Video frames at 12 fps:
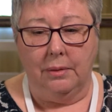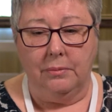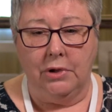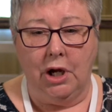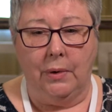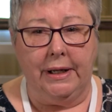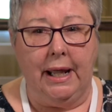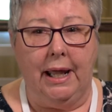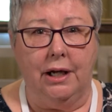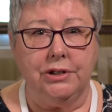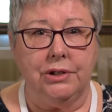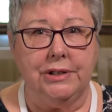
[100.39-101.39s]
knowing
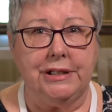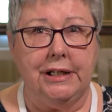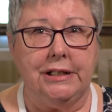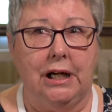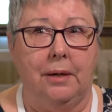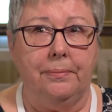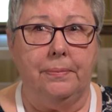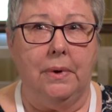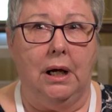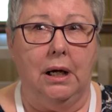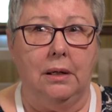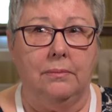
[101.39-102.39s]
how to set up
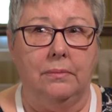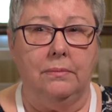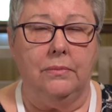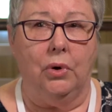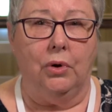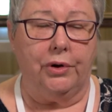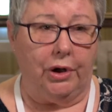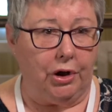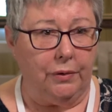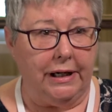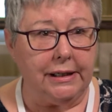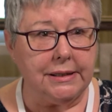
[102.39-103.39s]

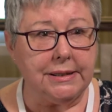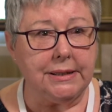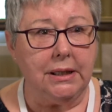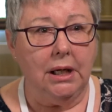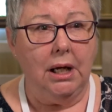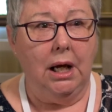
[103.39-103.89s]
autocorrects,